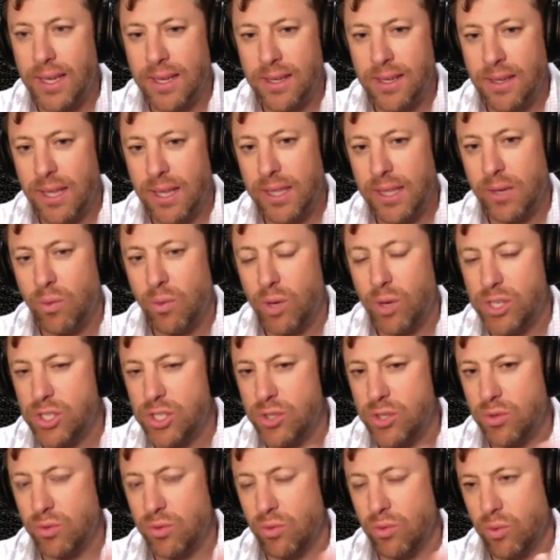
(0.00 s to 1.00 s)
And then once
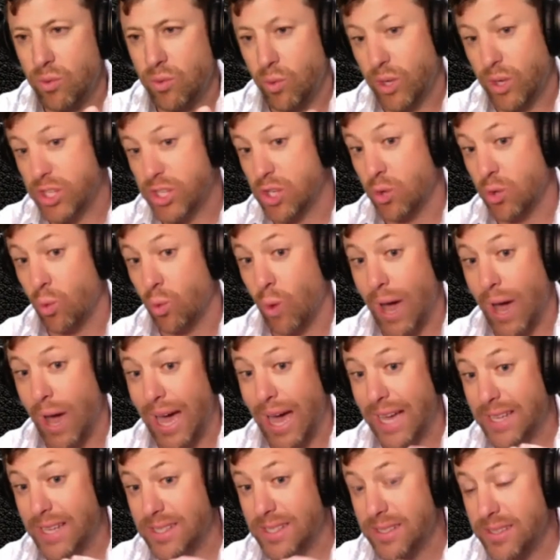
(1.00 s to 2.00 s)
your why
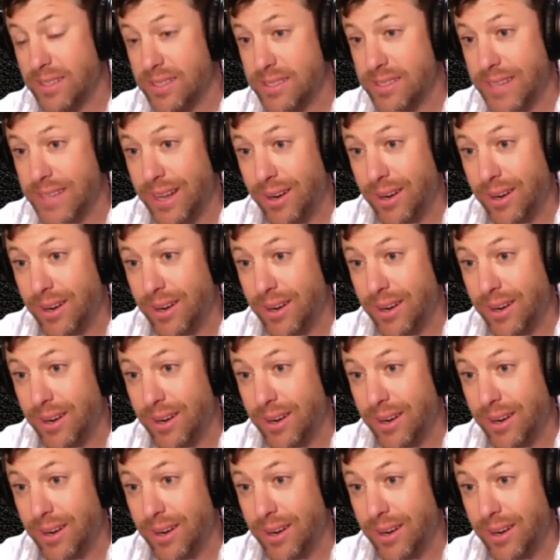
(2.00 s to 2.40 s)
is in the center of